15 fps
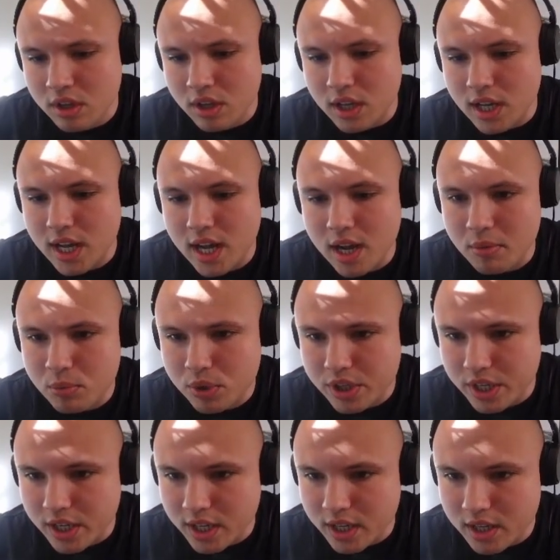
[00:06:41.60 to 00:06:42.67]
We're going
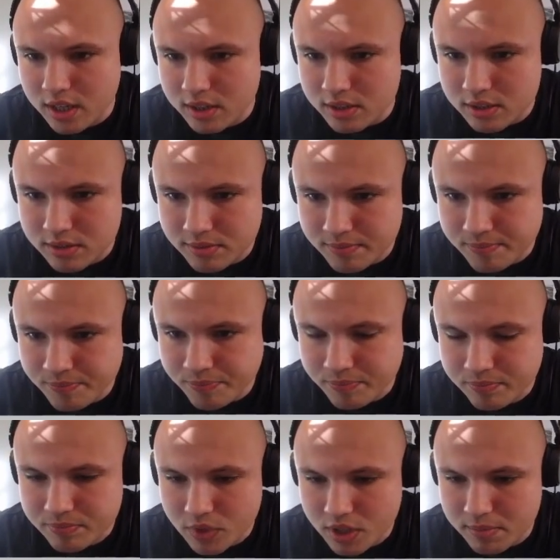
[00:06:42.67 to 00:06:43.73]
to
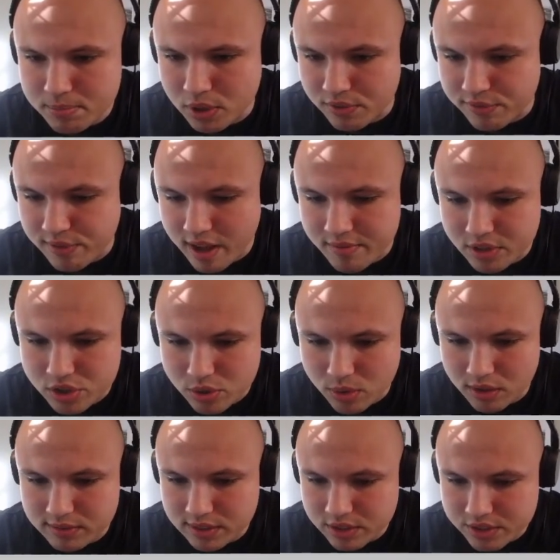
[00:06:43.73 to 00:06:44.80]
put 5 and 12
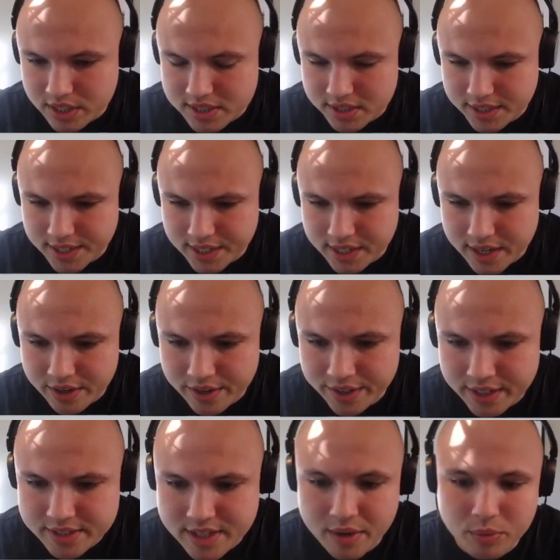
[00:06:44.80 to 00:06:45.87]
in their designated
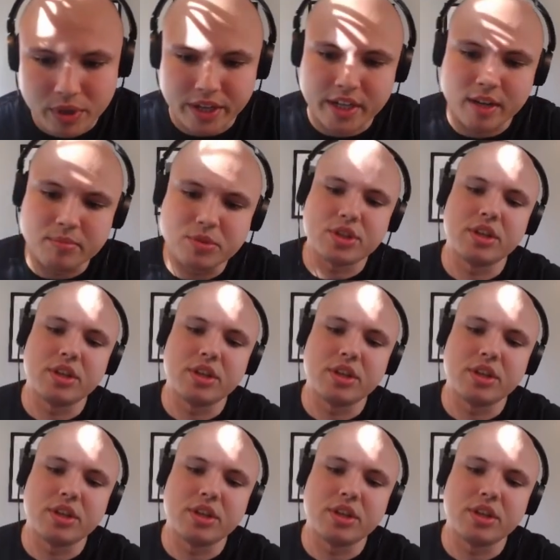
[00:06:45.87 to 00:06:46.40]
areas. And when it comes to